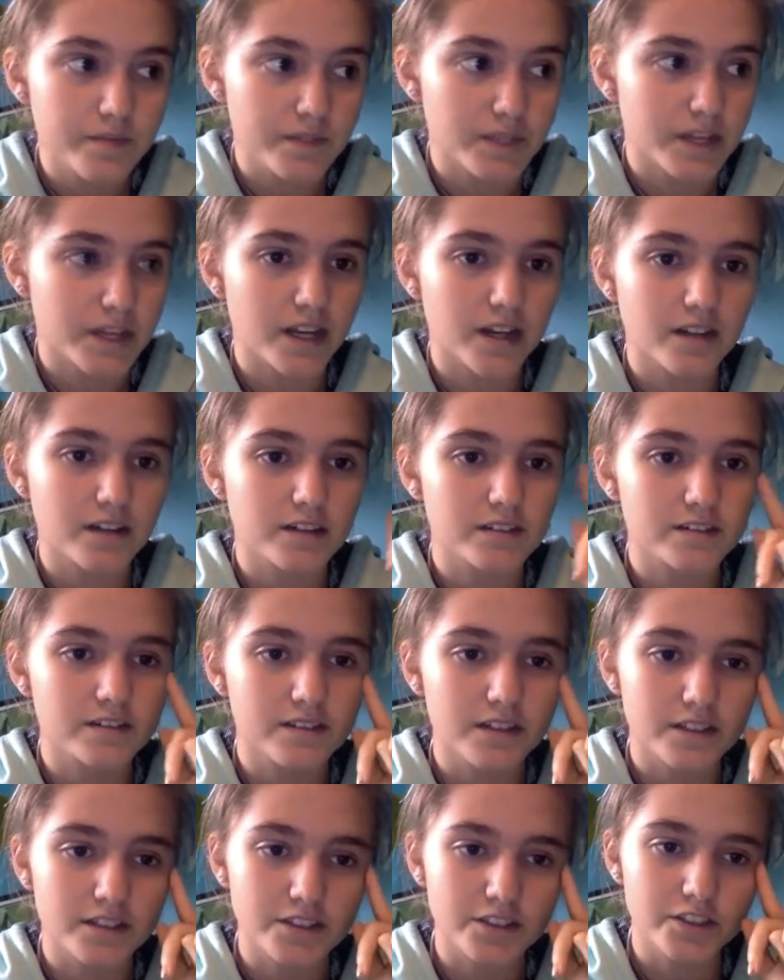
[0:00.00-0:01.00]
Like, I
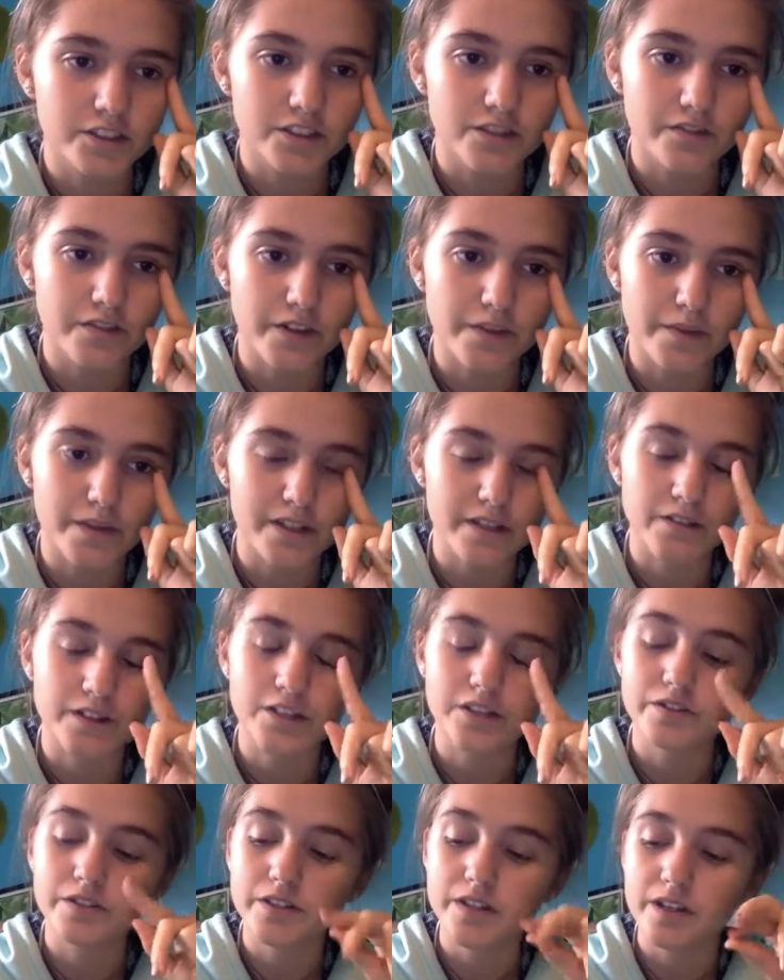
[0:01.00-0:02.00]
actually just invited myself
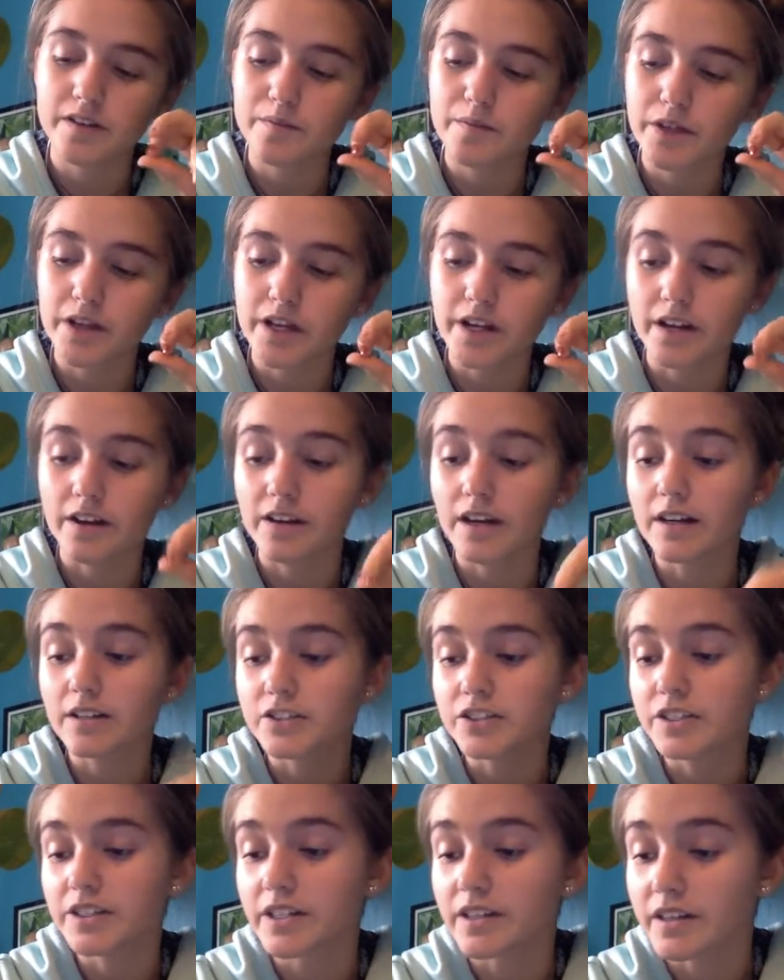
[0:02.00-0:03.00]
because she was, like, complaining on
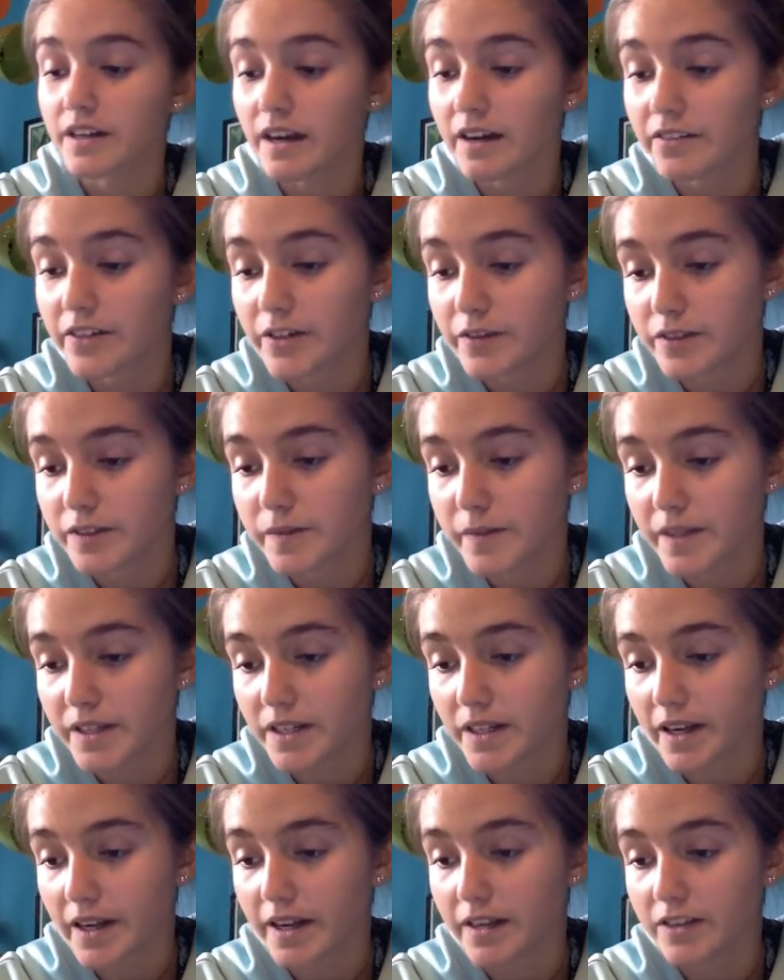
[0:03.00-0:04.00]
how she didn't have anyone to spend
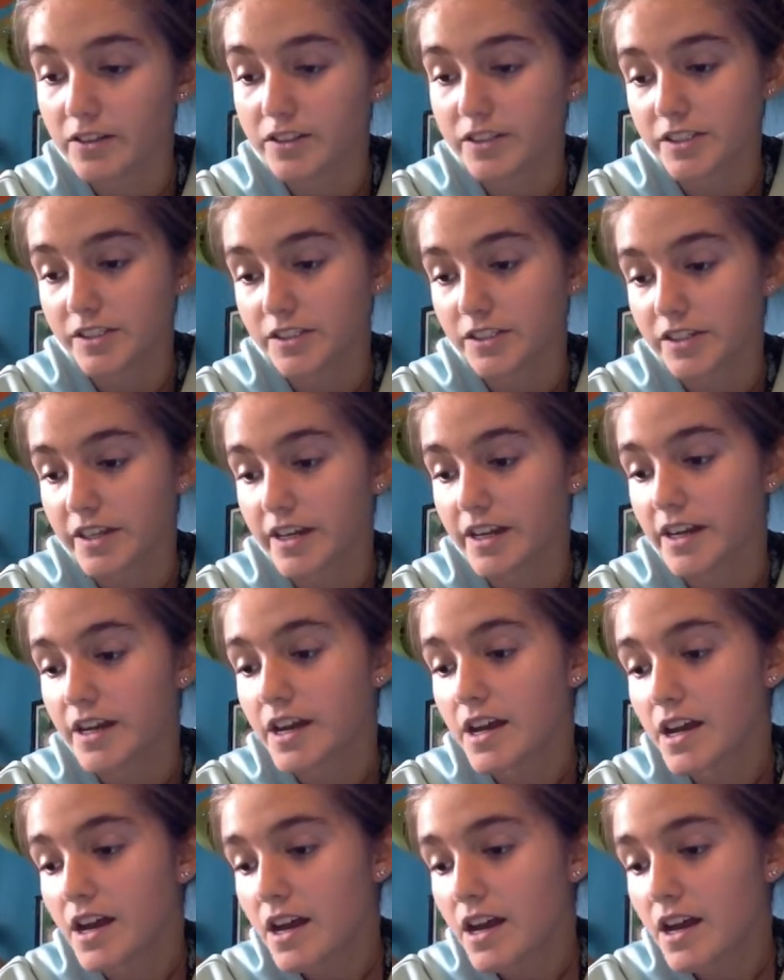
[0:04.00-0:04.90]
the night, and her sister did.